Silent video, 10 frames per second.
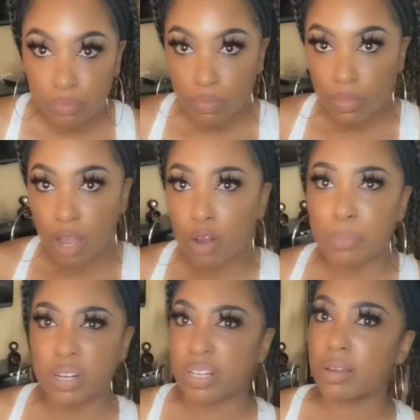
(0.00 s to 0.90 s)
or
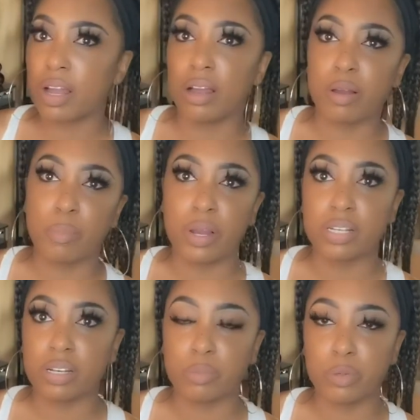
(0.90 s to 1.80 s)
compression
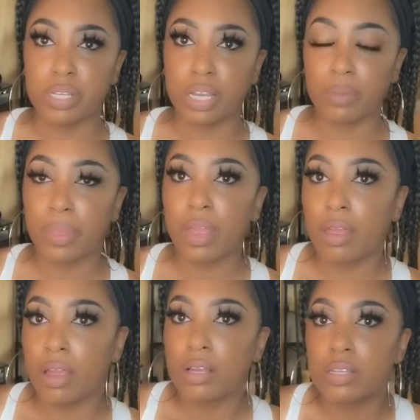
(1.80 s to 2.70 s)
routine.
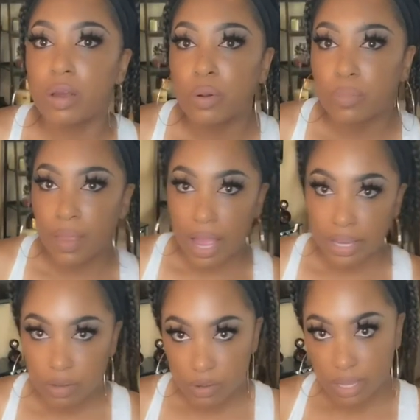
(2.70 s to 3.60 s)
So I
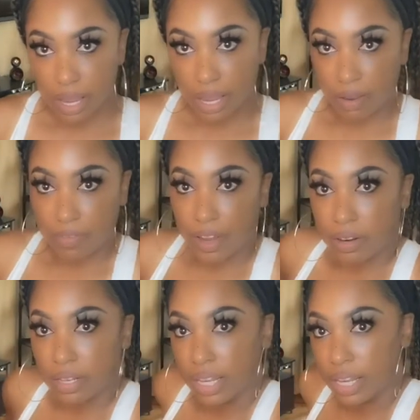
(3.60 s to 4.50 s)
use a
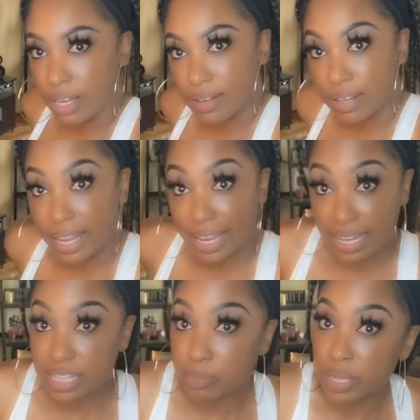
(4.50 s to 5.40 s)
fairly
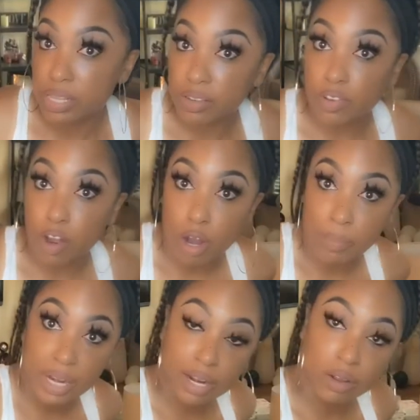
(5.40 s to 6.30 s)
inexpensive garment. I
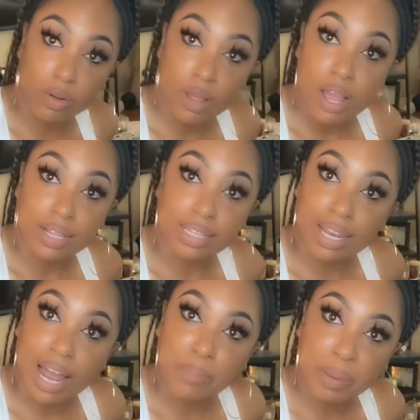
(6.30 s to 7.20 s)
know I see a lot of
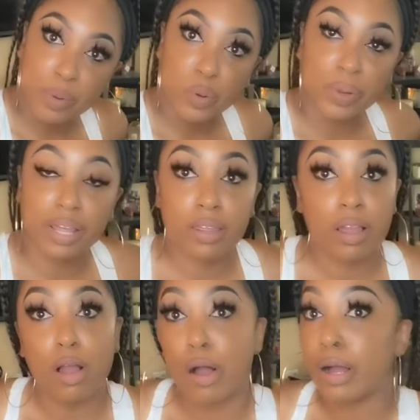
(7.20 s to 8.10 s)
people with
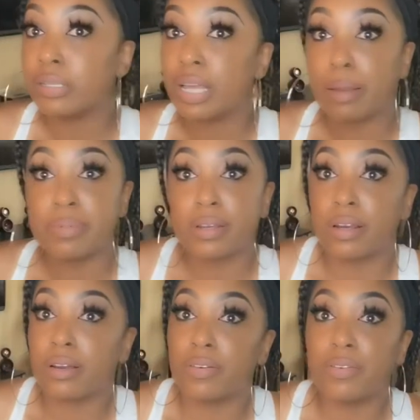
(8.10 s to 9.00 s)
all types
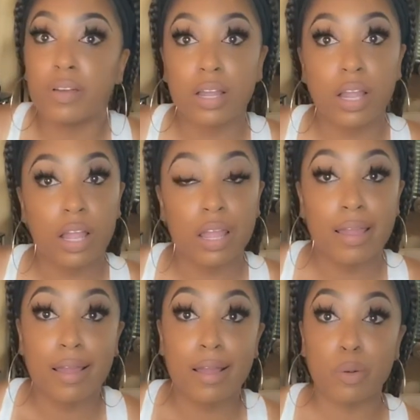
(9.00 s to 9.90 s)
of
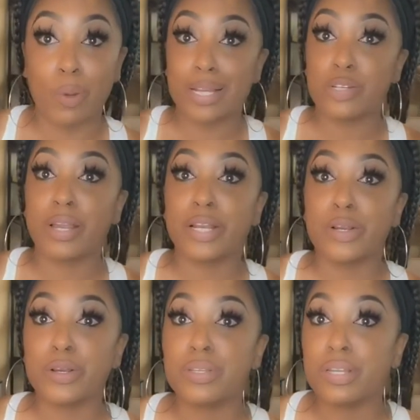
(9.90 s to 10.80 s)
waist trainers,
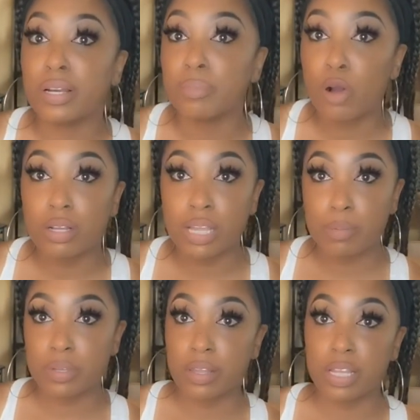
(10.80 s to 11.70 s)
all types of
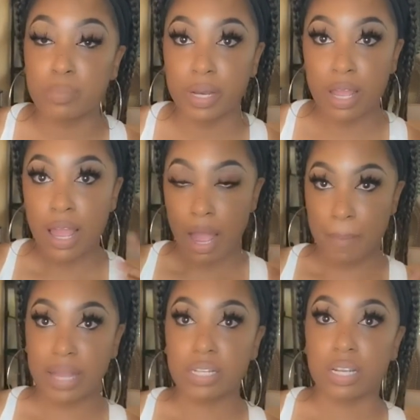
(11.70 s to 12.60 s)
things, but I'm
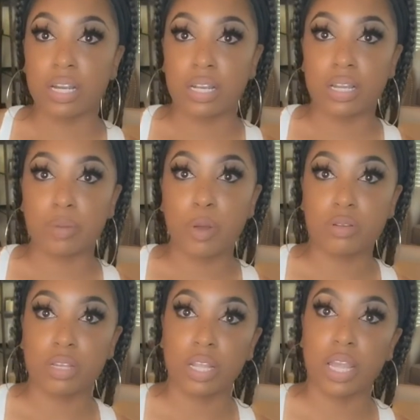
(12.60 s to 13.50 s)
actually gonna post a
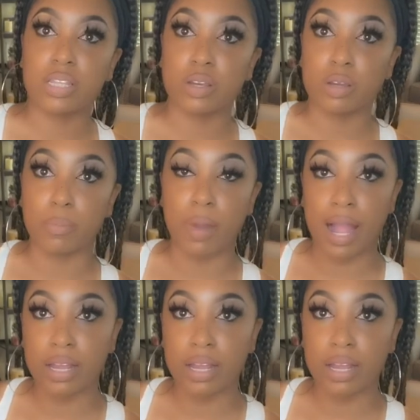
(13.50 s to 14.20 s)
link to my